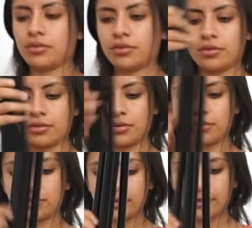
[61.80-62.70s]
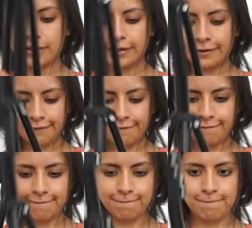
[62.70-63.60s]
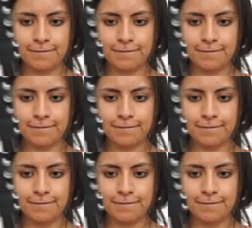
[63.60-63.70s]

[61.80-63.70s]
(silence)